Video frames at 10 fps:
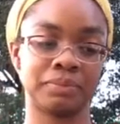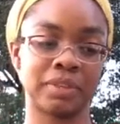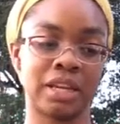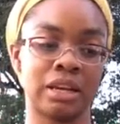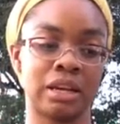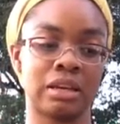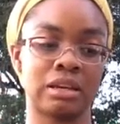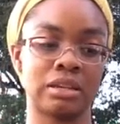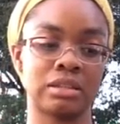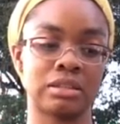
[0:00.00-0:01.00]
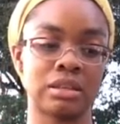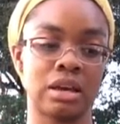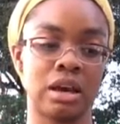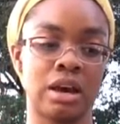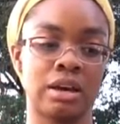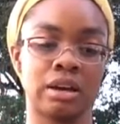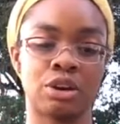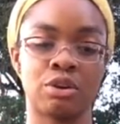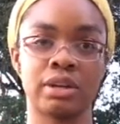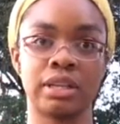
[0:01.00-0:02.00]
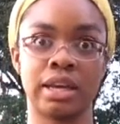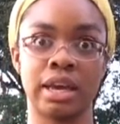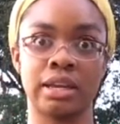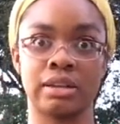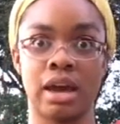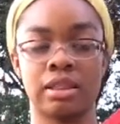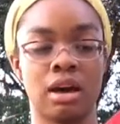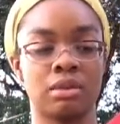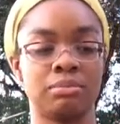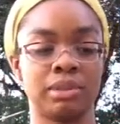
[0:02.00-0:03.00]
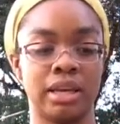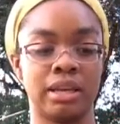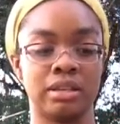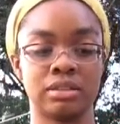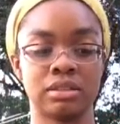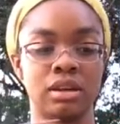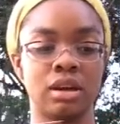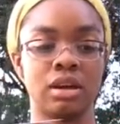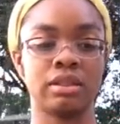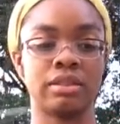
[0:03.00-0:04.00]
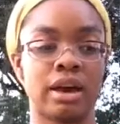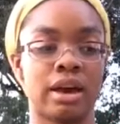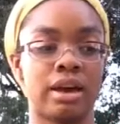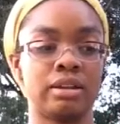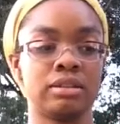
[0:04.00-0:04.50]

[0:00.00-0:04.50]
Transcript: It is an acrylic and nylon blend that